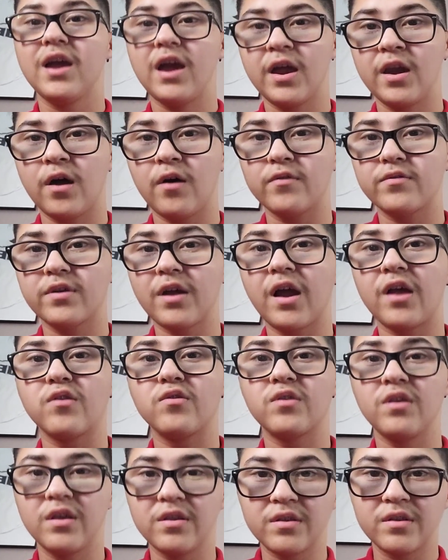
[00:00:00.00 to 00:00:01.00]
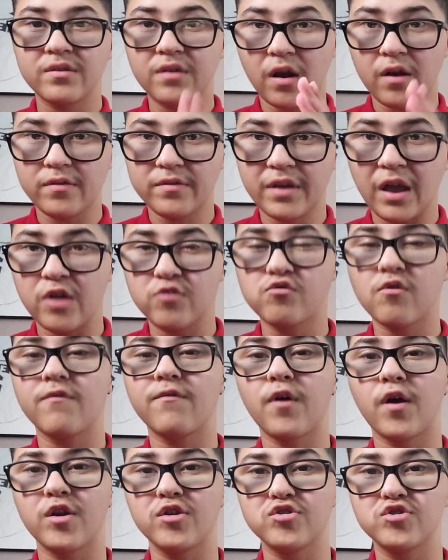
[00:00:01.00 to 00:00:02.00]
And also, guys, this is our schedule
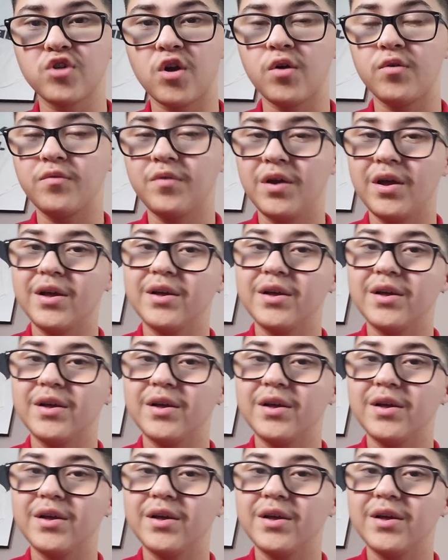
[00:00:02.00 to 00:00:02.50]
for our show.